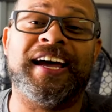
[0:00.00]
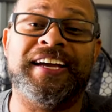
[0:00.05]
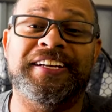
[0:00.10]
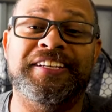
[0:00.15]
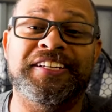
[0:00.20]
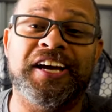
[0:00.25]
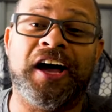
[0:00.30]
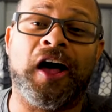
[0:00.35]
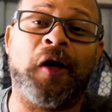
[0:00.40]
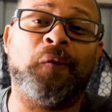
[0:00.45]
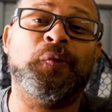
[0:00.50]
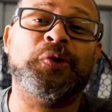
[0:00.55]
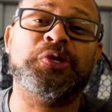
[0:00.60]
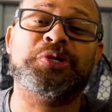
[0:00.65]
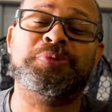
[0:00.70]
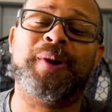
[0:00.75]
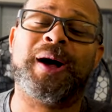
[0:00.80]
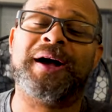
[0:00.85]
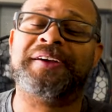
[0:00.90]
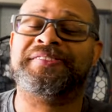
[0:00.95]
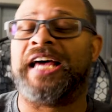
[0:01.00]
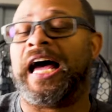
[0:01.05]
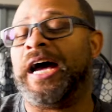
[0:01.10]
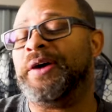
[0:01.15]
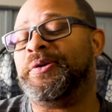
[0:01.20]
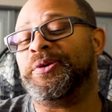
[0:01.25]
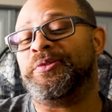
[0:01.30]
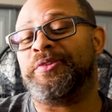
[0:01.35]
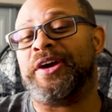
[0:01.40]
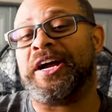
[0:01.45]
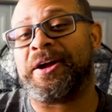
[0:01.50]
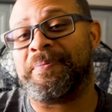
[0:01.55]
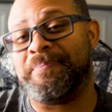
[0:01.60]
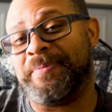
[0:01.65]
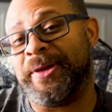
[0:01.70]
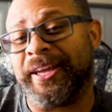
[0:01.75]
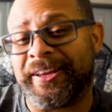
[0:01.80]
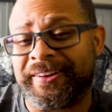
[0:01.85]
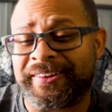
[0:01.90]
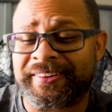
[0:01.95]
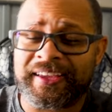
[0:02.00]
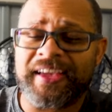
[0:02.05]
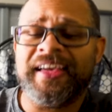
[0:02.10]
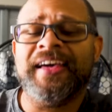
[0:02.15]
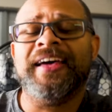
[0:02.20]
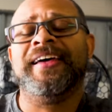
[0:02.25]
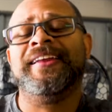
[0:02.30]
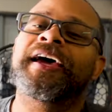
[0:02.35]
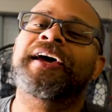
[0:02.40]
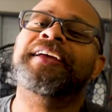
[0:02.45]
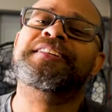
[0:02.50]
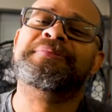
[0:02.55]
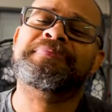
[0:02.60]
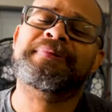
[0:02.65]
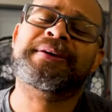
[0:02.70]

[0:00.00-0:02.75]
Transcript: idea on which box I would recommend. And to